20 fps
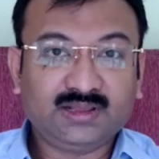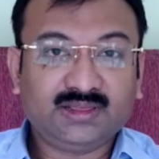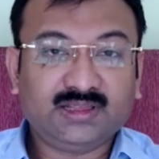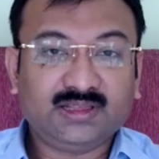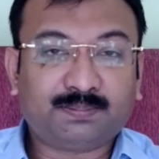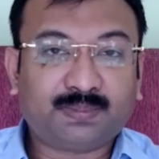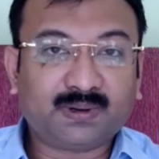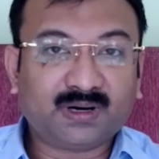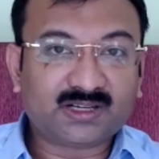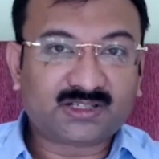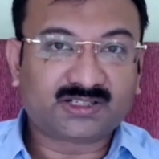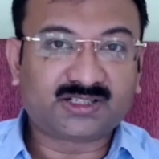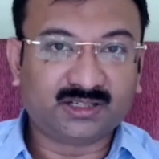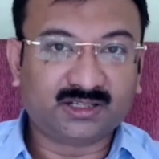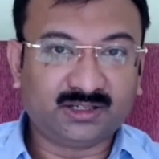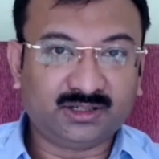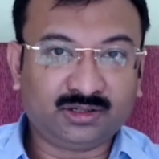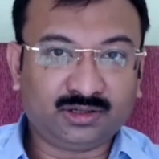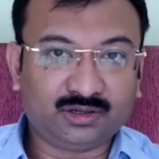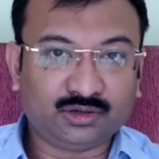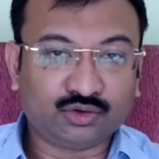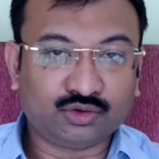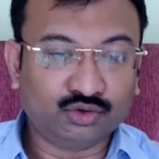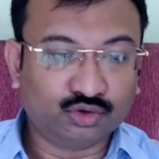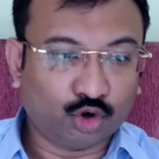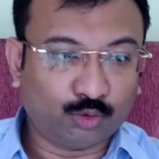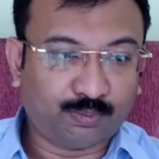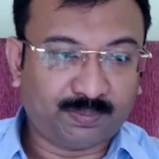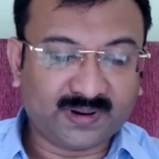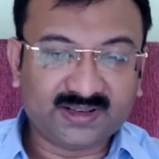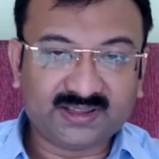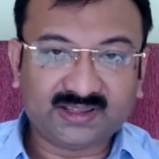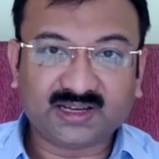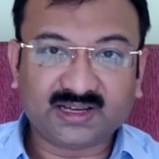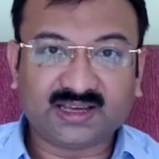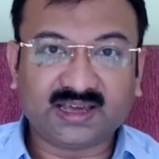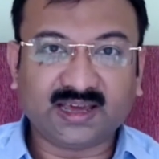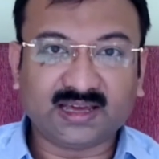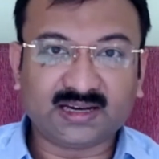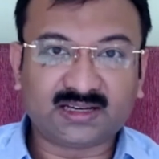The person who opened the
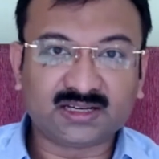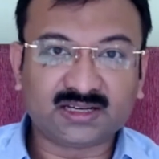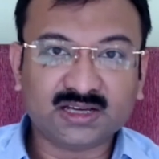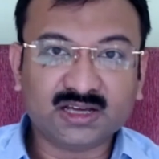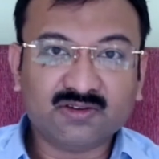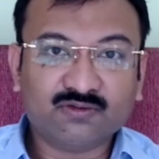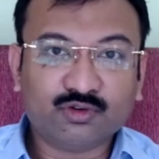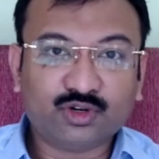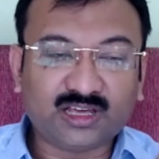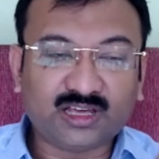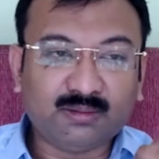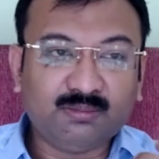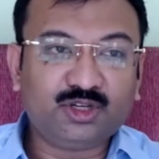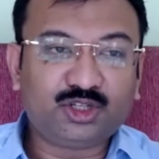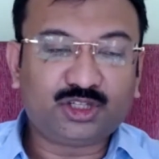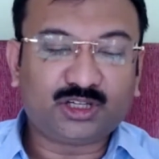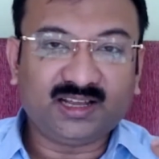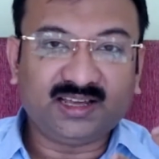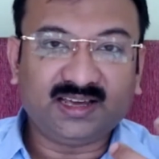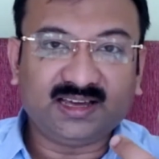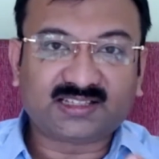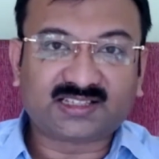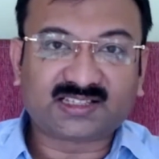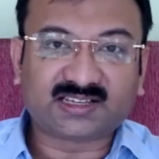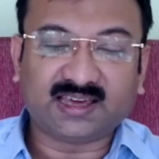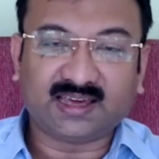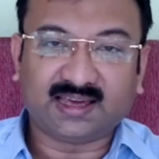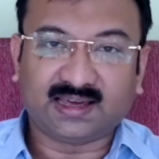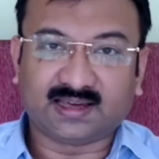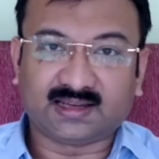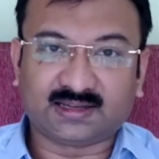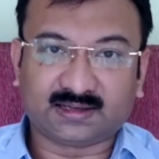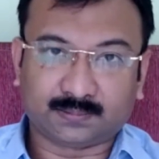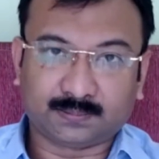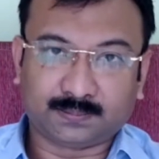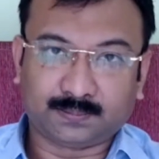gate would immediately get scared.